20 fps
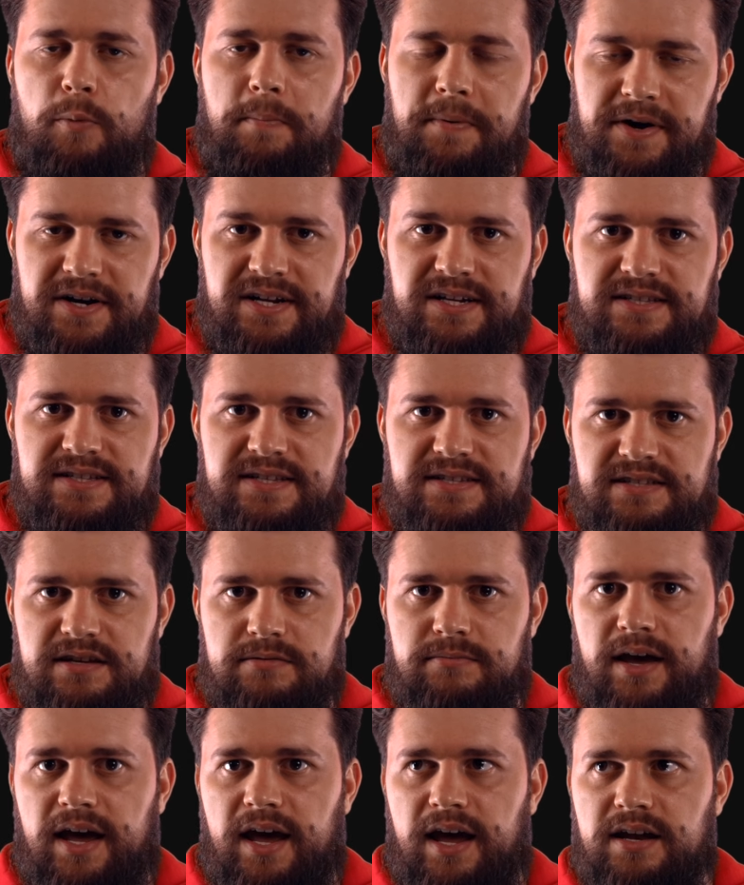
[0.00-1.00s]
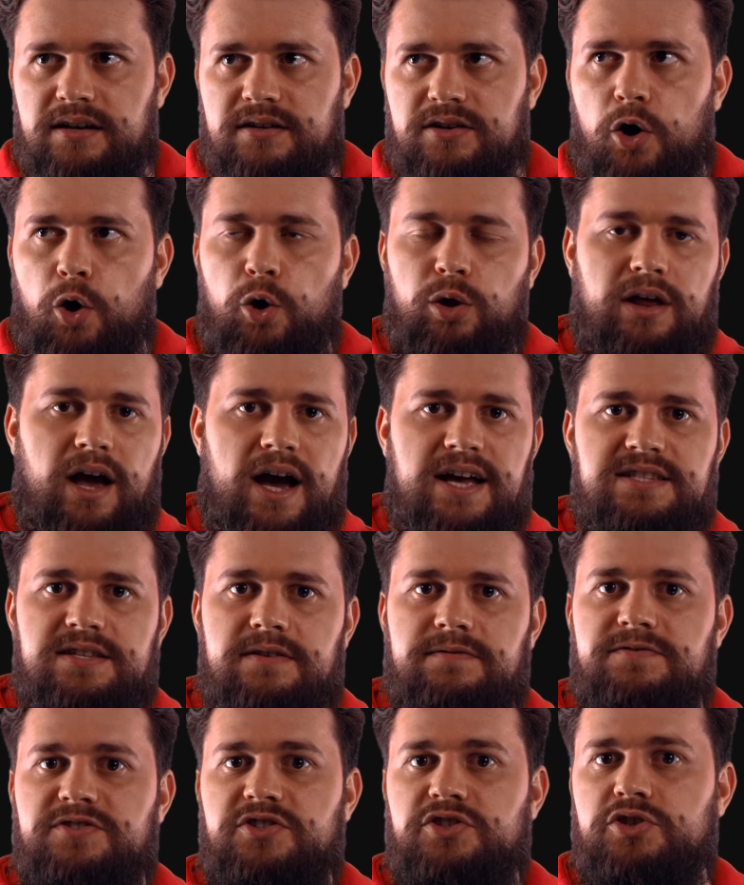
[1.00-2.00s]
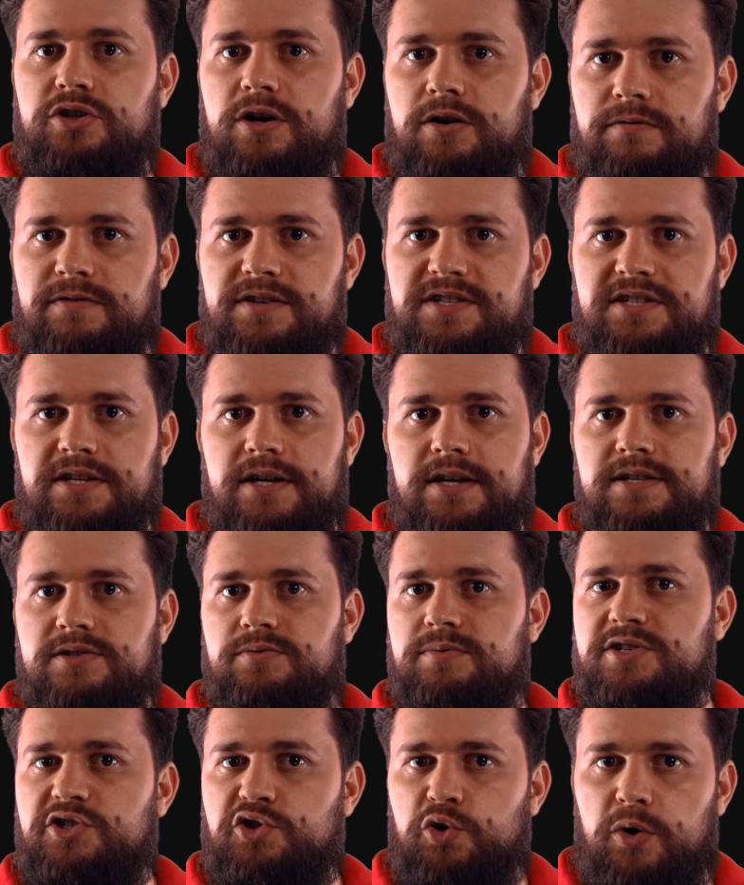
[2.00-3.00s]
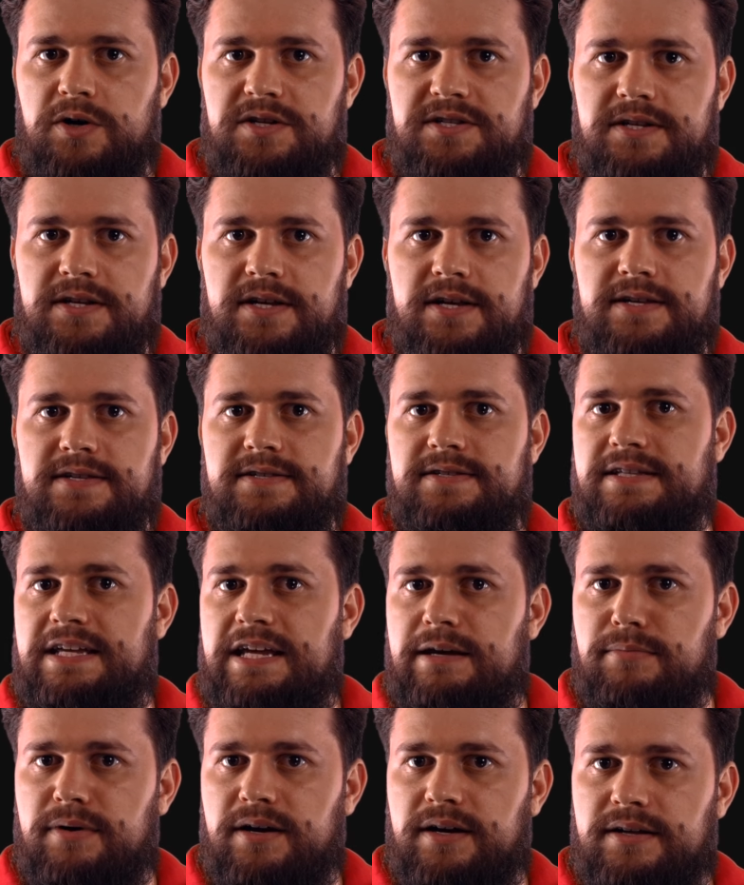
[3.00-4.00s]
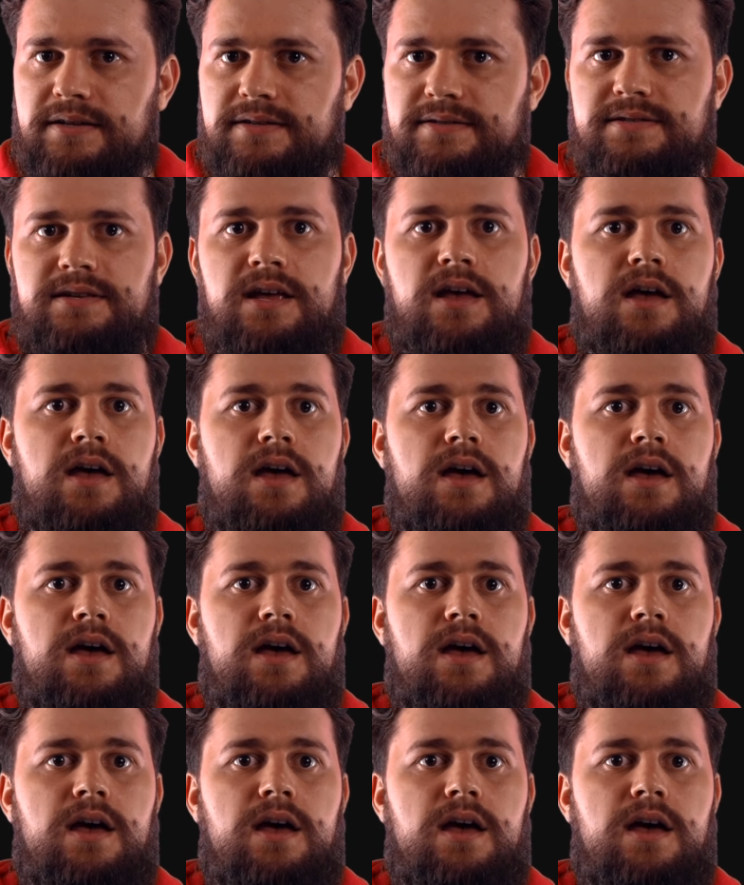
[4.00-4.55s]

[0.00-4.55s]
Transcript: operating system and all kinds of services, resources, daemons,